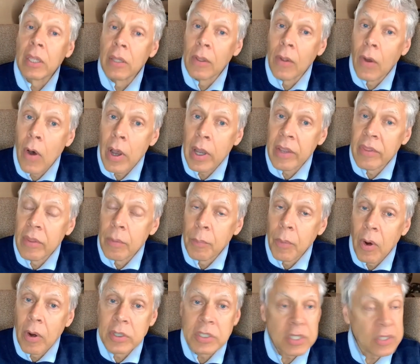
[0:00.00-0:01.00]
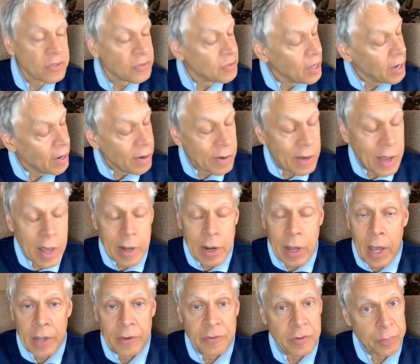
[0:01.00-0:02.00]
along in the marches, they're not
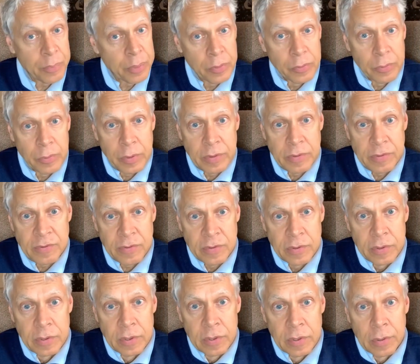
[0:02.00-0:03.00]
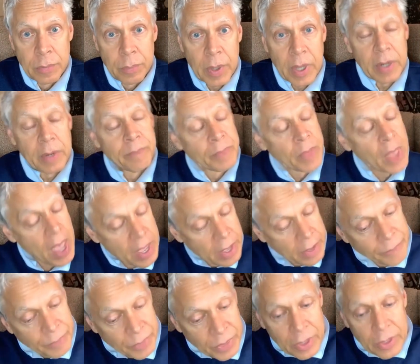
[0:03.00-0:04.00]
entrepreneurs, but
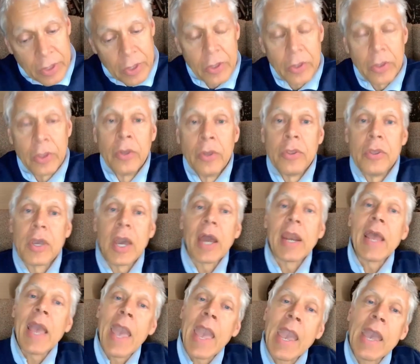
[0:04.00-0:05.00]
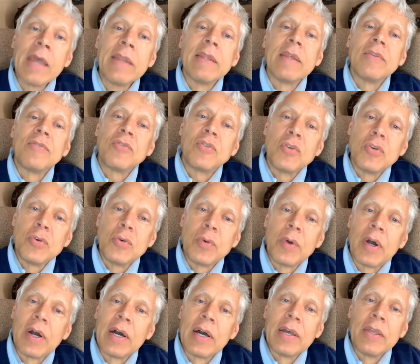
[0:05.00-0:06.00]
hey, you, you got to hand it to,
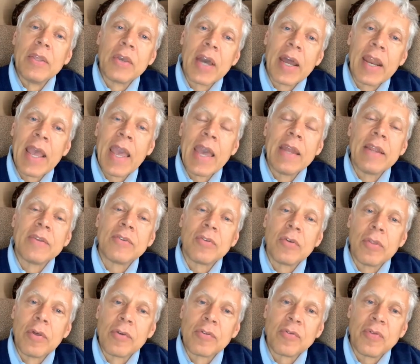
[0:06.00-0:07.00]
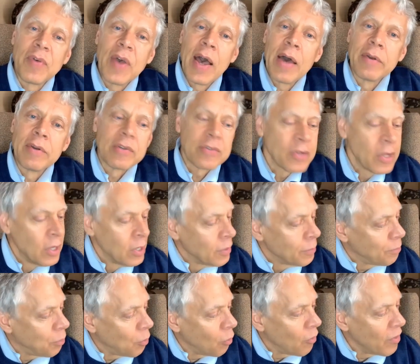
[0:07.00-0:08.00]
uh, you got to hand it to those founders.
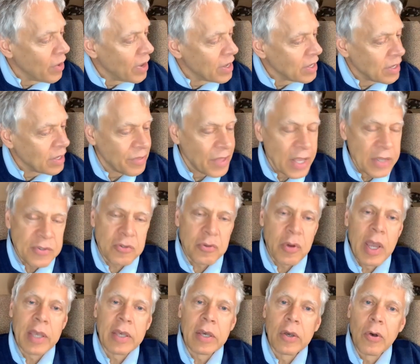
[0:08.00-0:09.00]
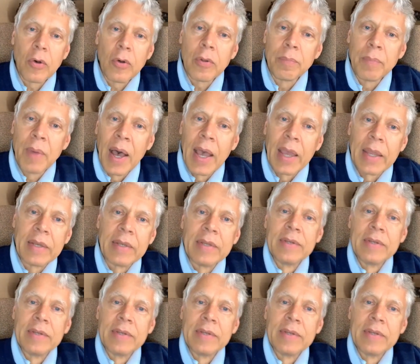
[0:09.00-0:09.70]
Boy, did they strike a gold mine.